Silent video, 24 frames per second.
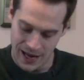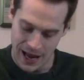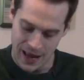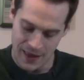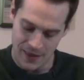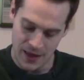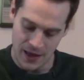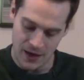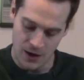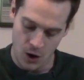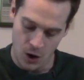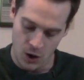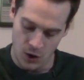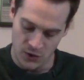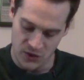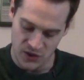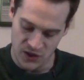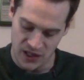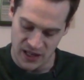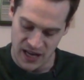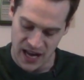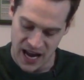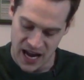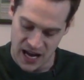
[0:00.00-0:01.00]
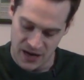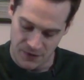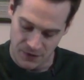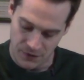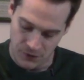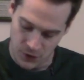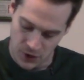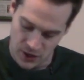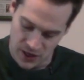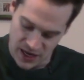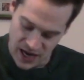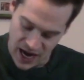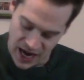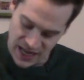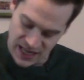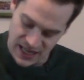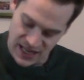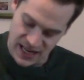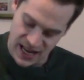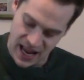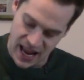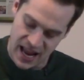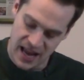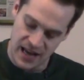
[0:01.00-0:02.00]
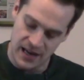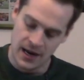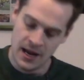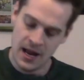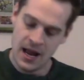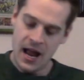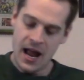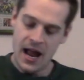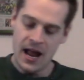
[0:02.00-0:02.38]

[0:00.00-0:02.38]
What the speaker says: and then Olsen, 8 for 98,